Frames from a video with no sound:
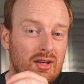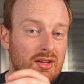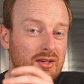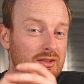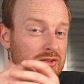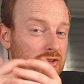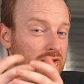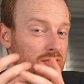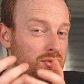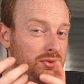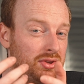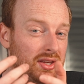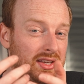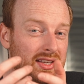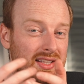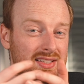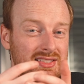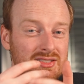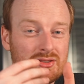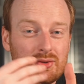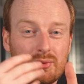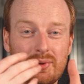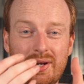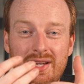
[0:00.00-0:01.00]
Do you think
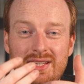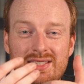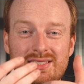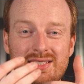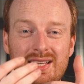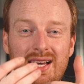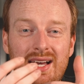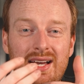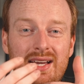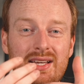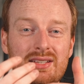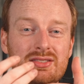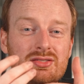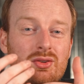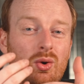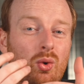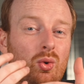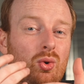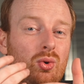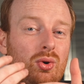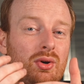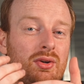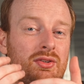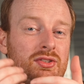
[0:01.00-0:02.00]
it's the right size,
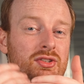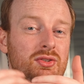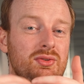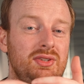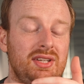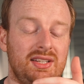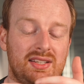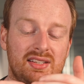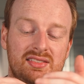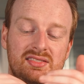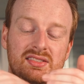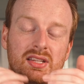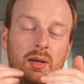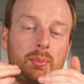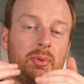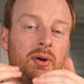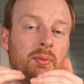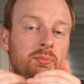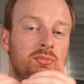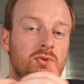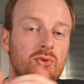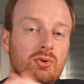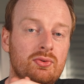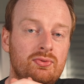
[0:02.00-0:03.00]
or do you need to step
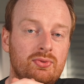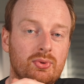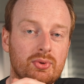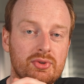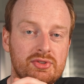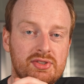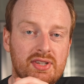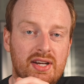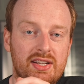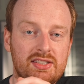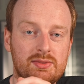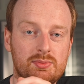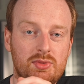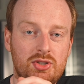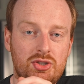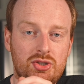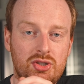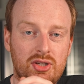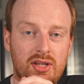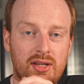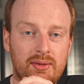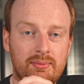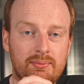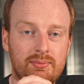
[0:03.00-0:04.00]
up to a full-size
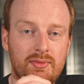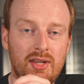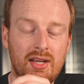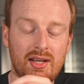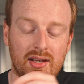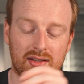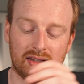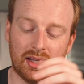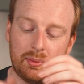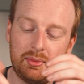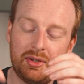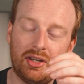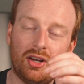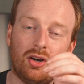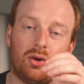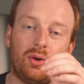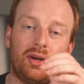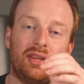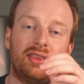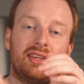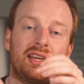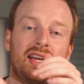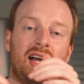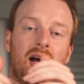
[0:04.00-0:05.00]
machine? Let me know
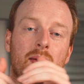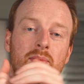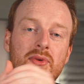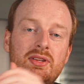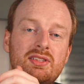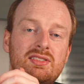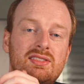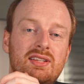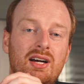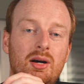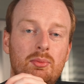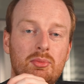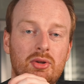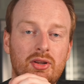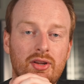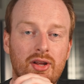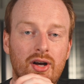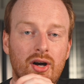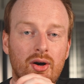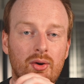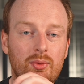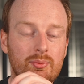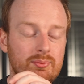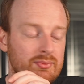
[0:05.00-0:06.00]
in the comments down
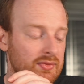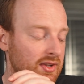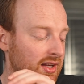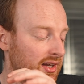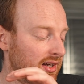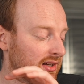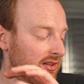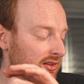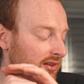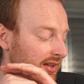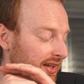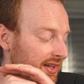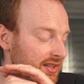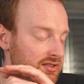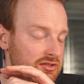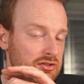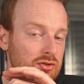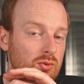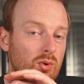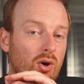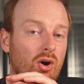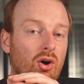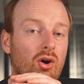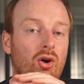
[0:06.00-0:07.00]
below. Links
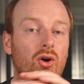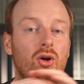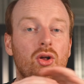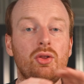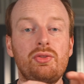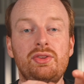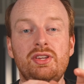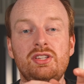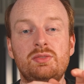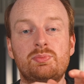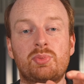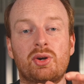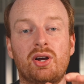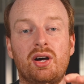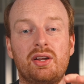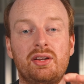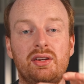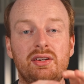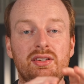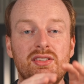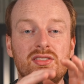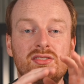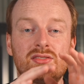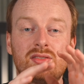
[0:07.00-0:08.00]
to all these
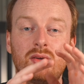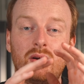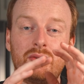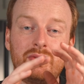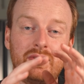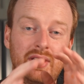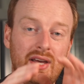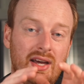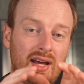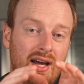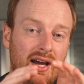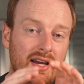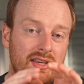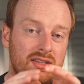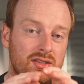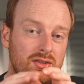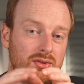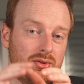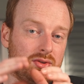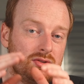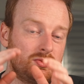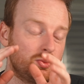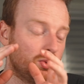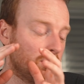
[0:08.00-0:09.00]
products that I
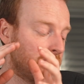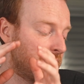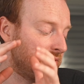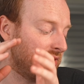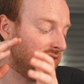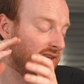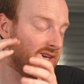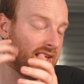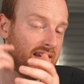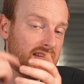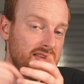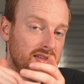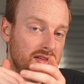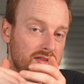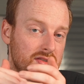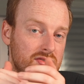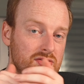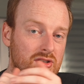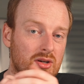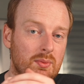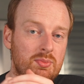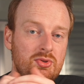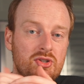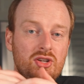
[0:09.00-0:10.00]
use will be in the
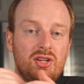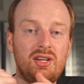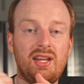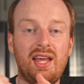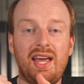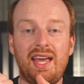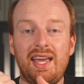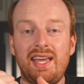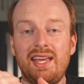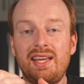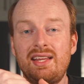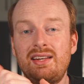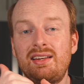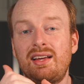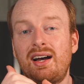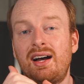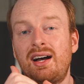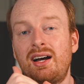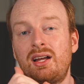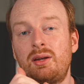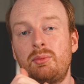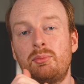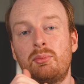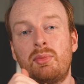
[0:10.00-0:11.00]
description and
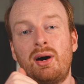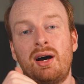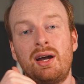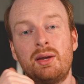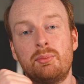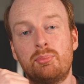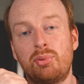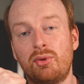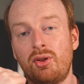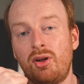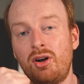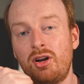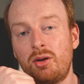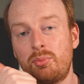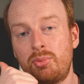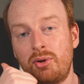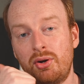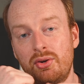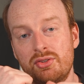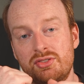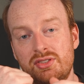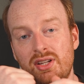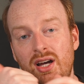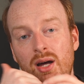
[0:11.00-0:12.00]
on my blog
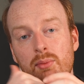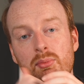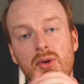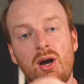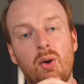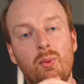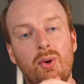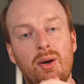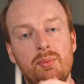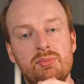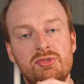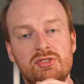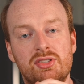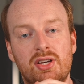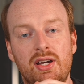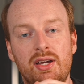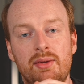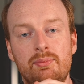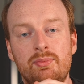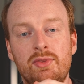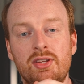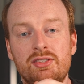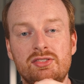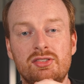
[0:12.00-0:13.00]
post on my website.
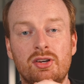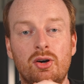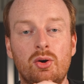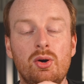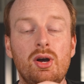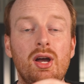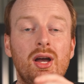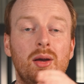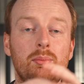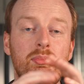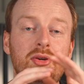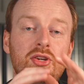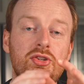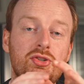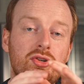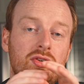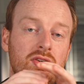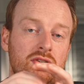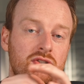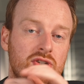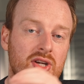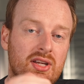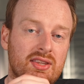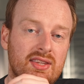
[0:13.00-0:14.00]
So be sure to
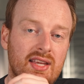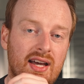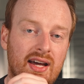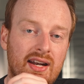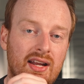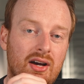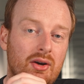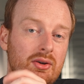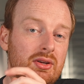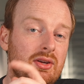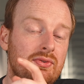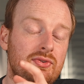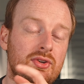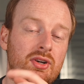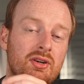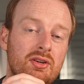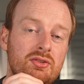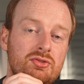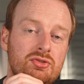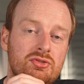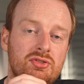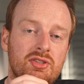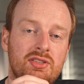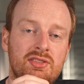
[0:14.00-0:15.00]
check that out if you're
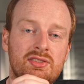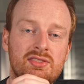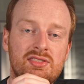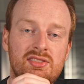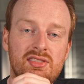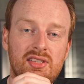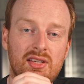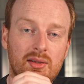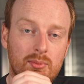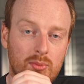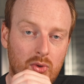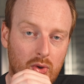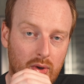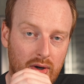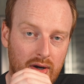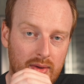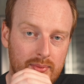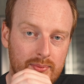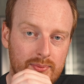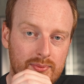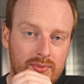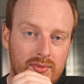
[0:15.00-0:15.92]
interested in seeing more.